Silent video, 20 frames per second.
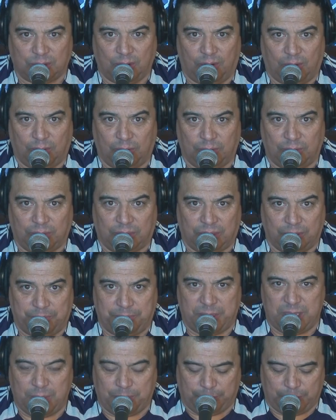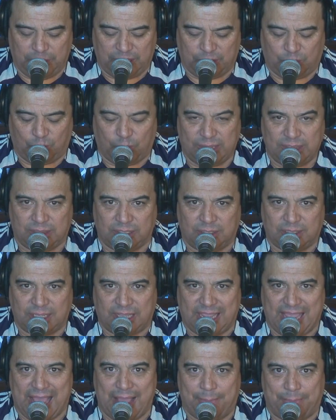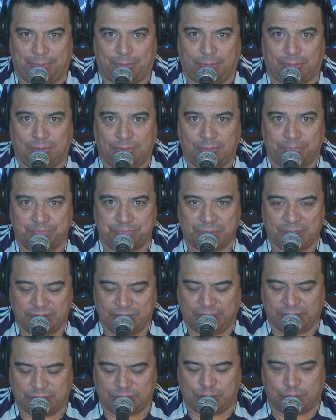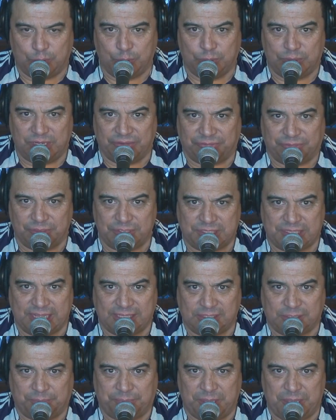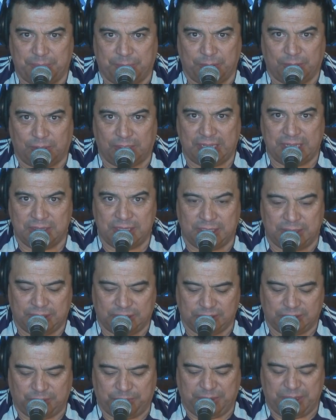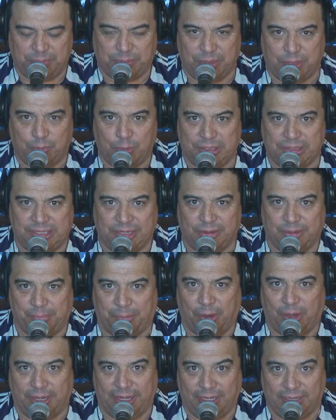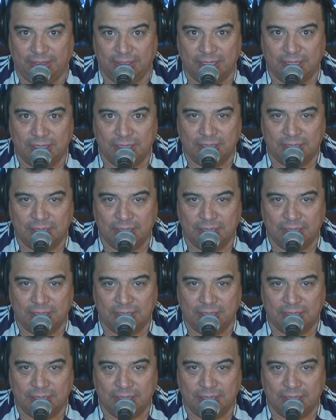So the people that went there to gamble there's two different sets of people, and then there's the people that went there to party.